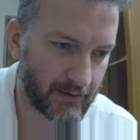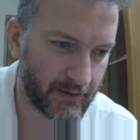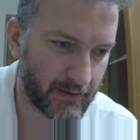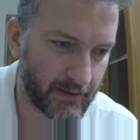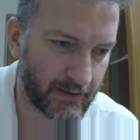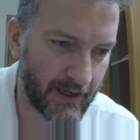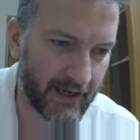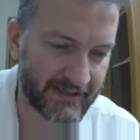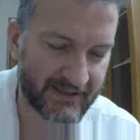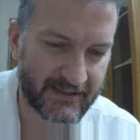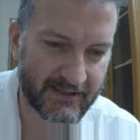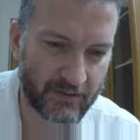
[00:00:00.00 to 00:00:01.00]

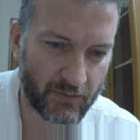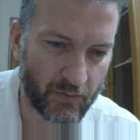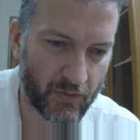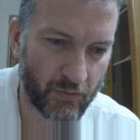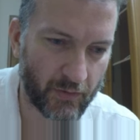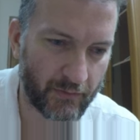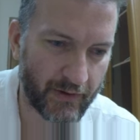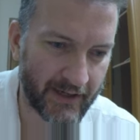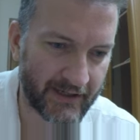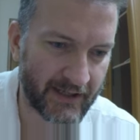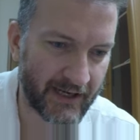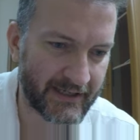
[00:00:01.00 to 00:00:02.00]
Yes, we're
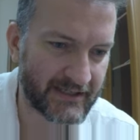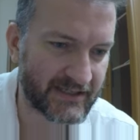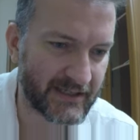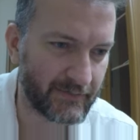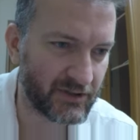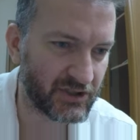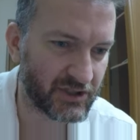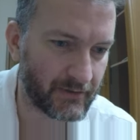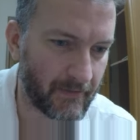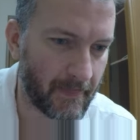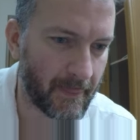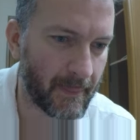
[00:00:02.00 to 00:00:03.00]
running the latest image.
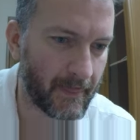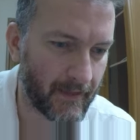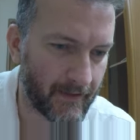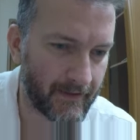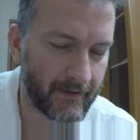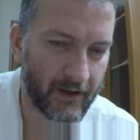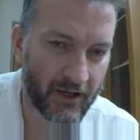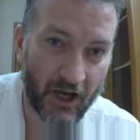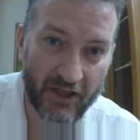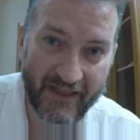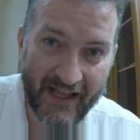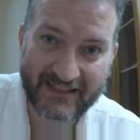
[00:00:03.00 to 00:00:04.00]

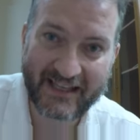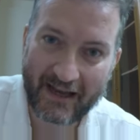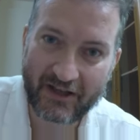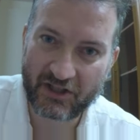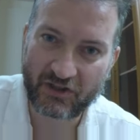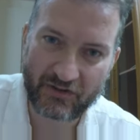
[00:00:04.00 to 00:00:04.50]
That's how to do a